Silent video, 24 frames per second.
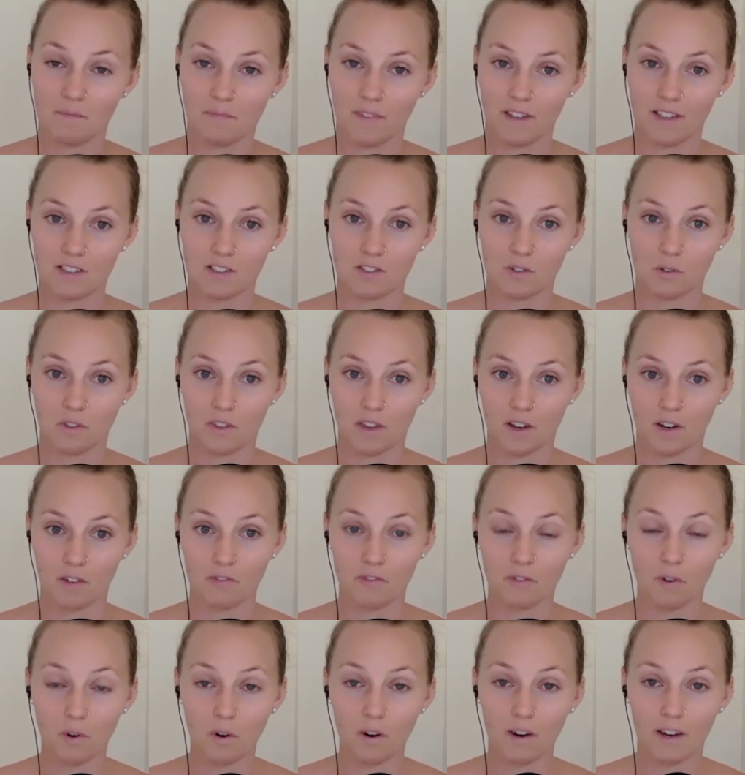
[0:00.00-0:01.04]
And so
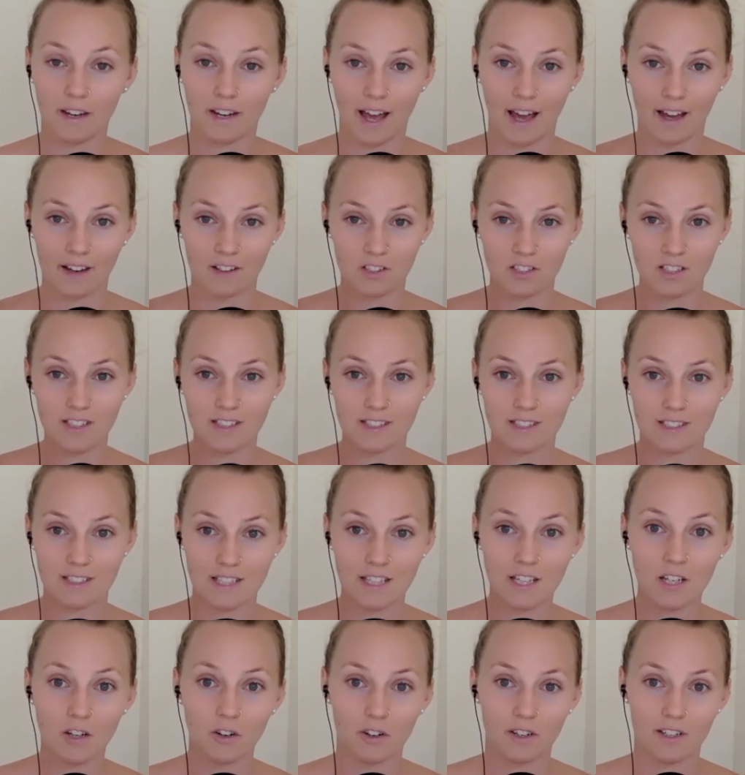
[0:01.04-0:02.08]
therefore, it actually
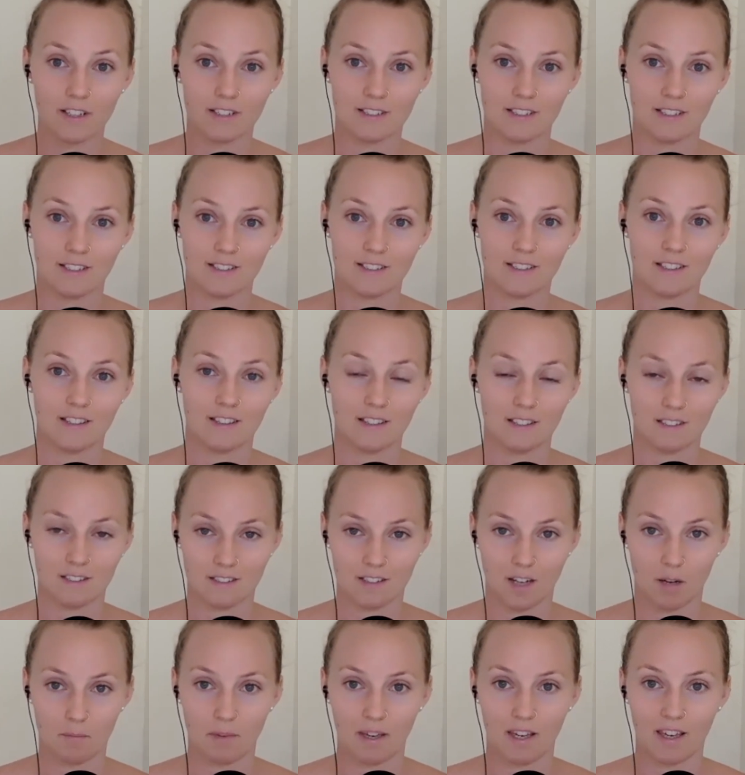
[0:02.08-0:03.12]
decreases the
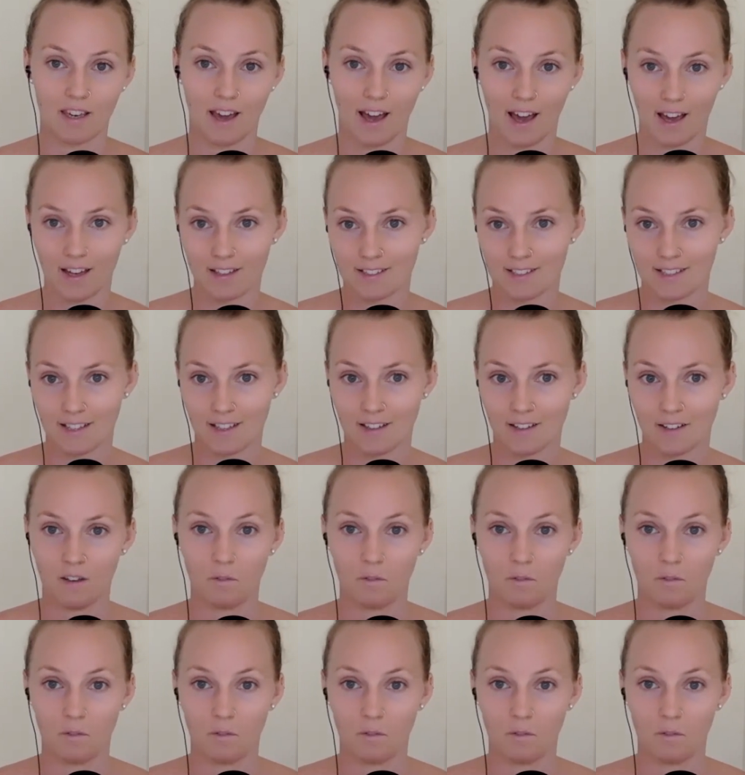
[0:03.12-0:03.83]
stomach acid,